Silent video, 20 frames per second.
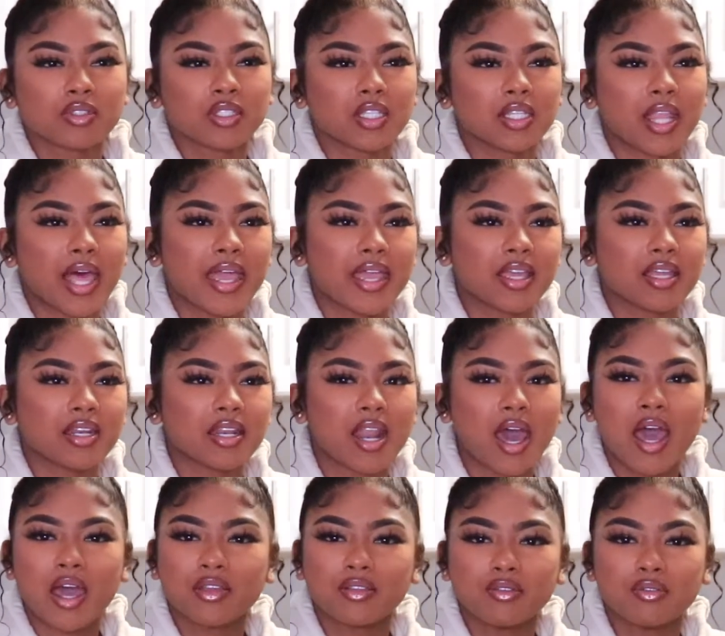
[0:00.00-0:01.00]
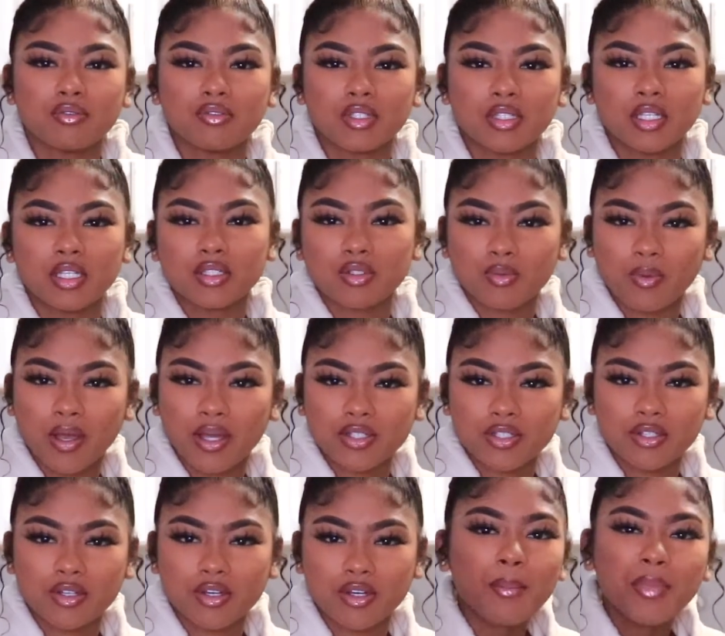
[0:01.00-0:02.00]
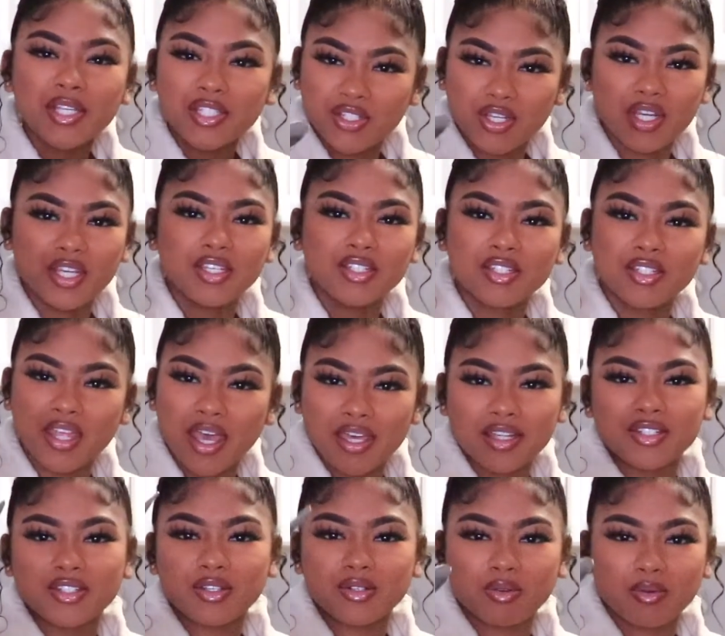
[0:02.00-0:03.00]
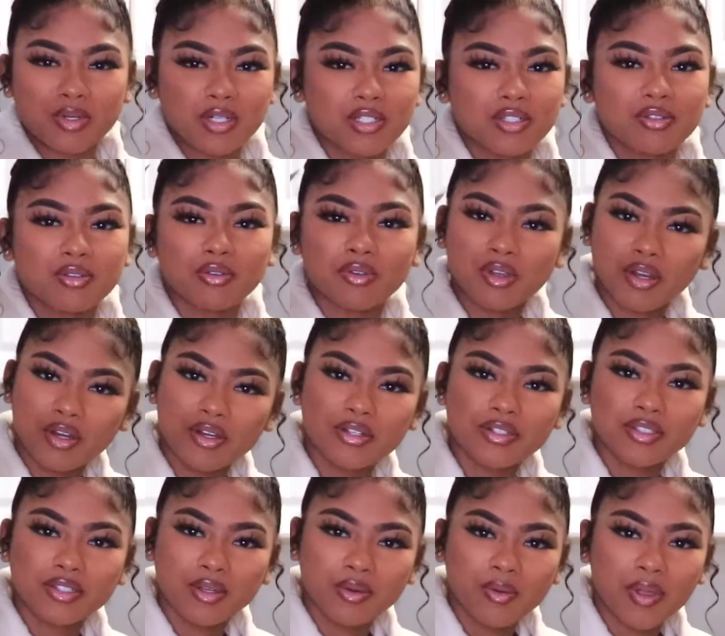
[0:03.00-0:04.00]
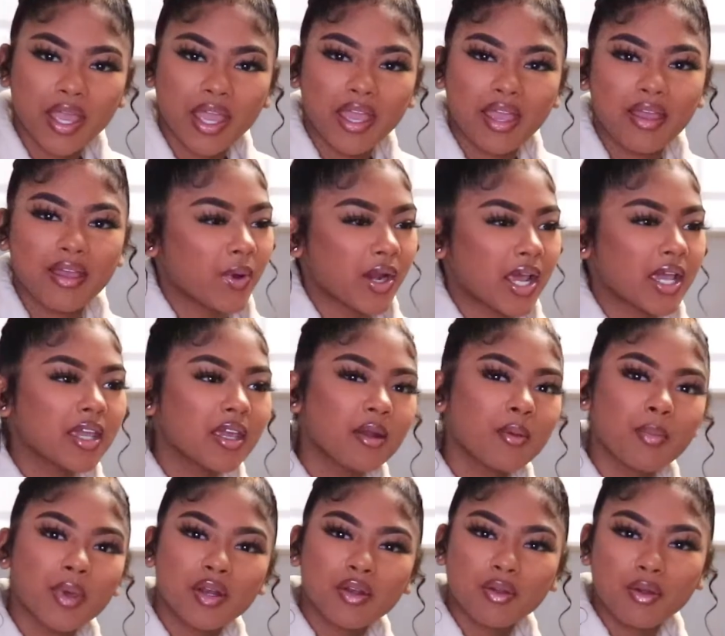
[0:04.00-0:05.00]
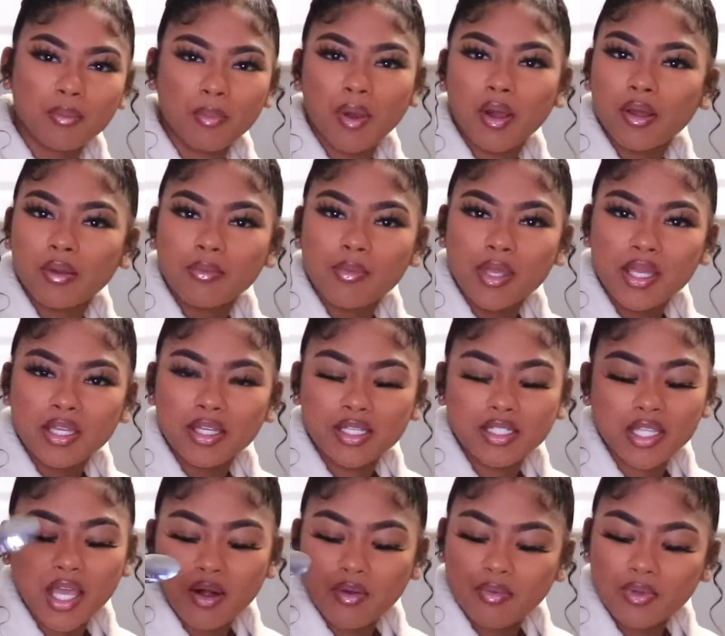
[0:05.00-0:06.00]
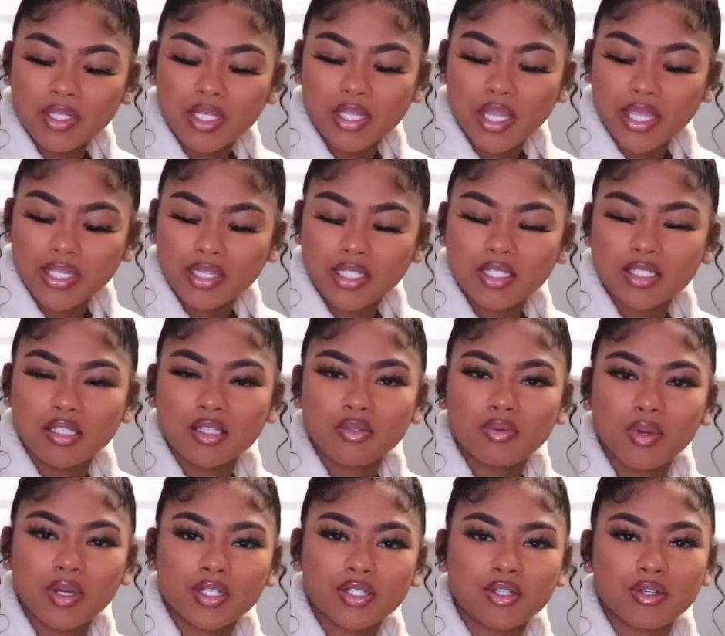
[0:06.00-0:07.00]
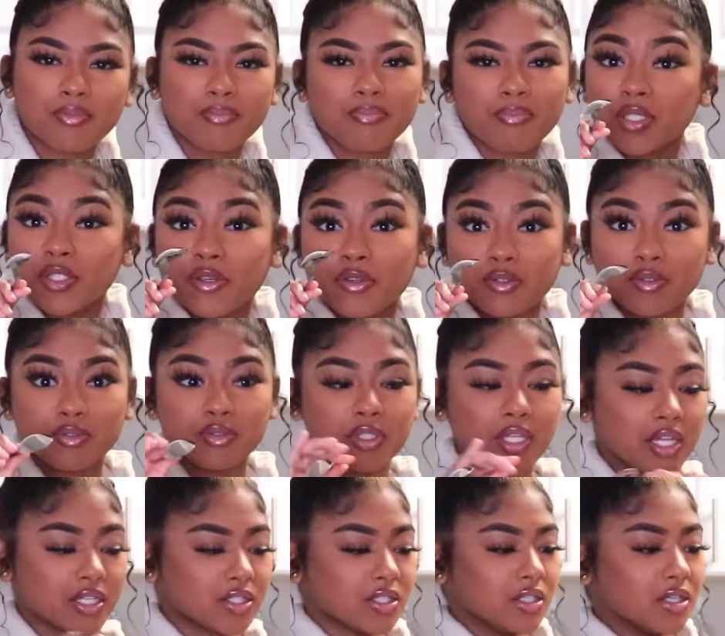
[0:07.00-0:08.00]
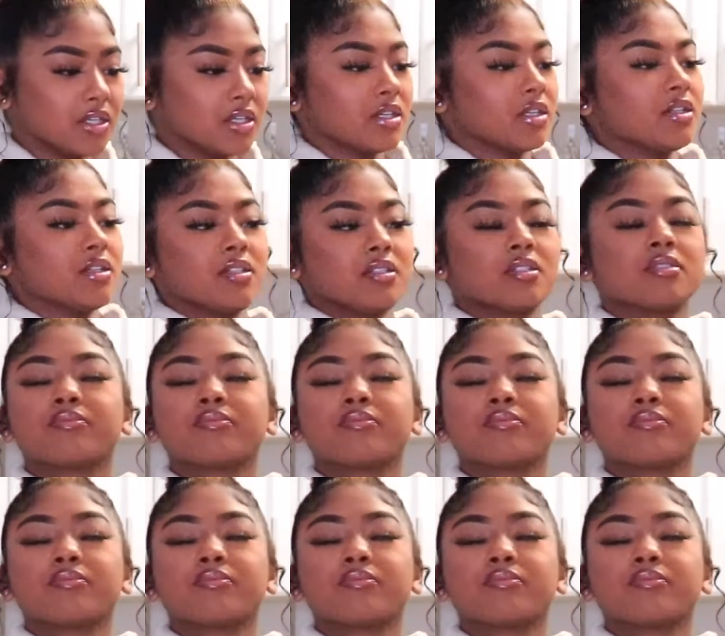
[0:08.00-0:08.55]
to like not use the dishwasher. I'm gonna change that generational curse, okay? When I get a better apartment, because I don't really like this dishwasher, I'm gonna start using that shit because